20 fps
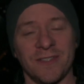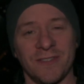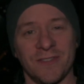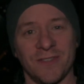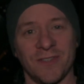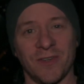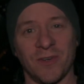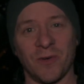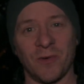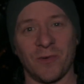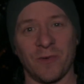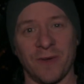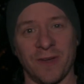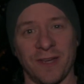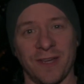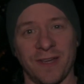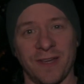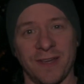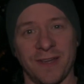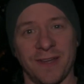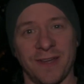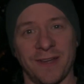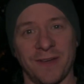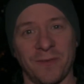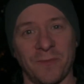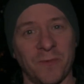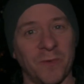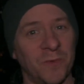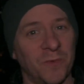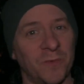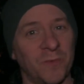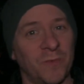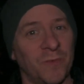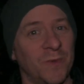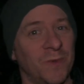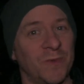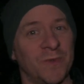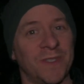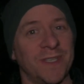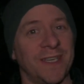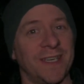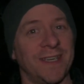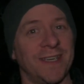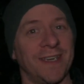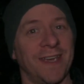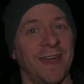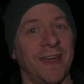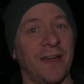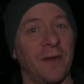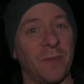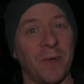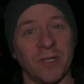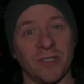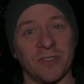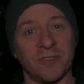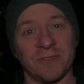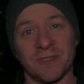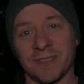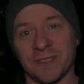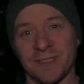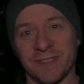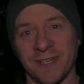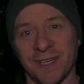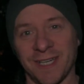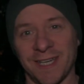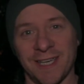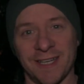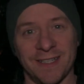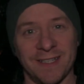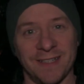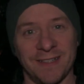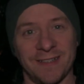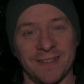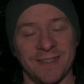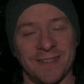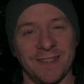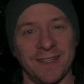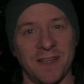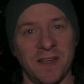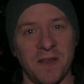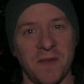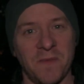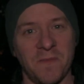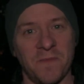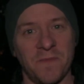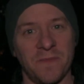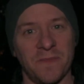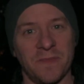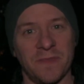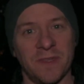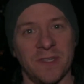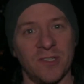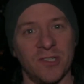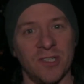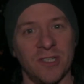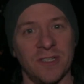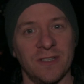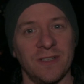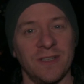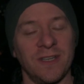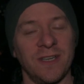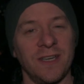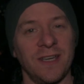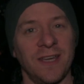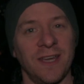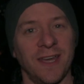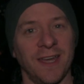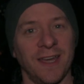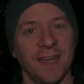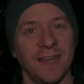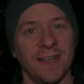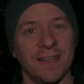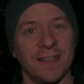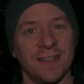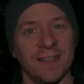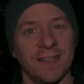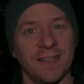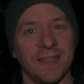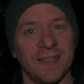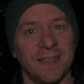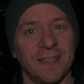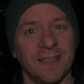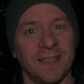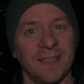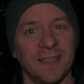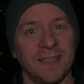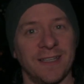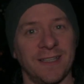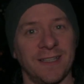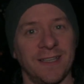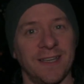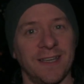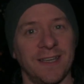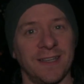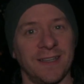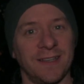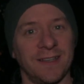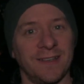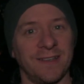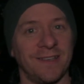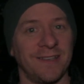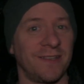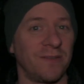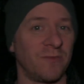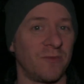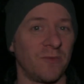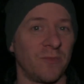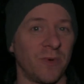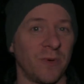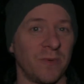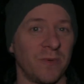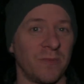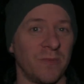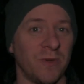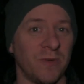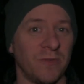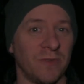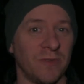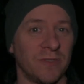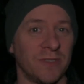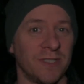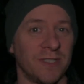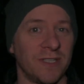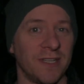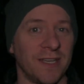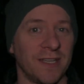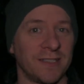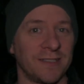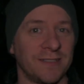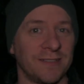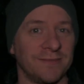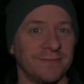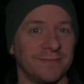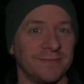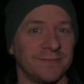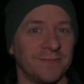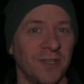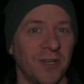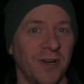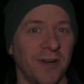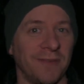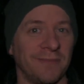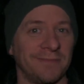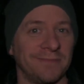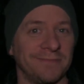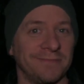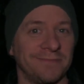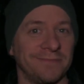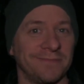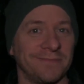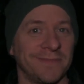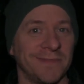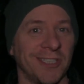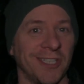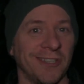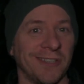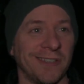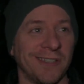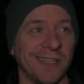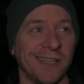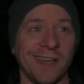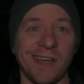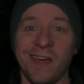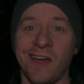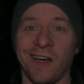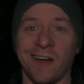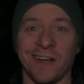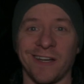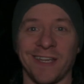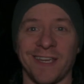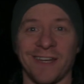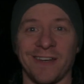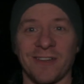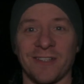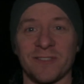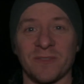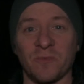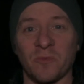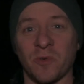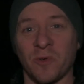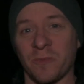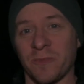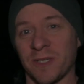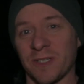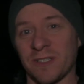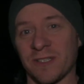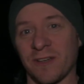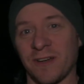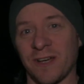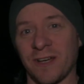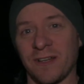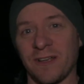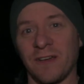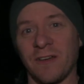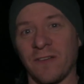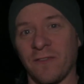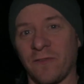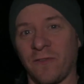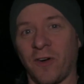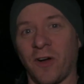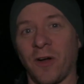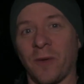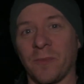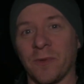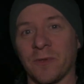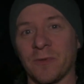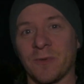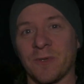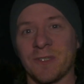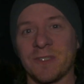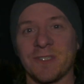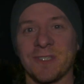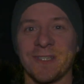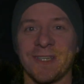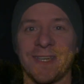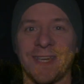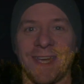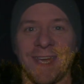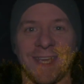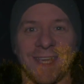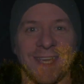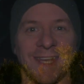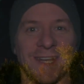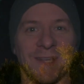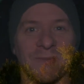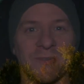So uh, we'll, we'll see how much of it I get done um, this year, and uh, yeah, then we'll probably move on to the next. All right. So I'm going to get nice and warm inside, fire up the twins, and get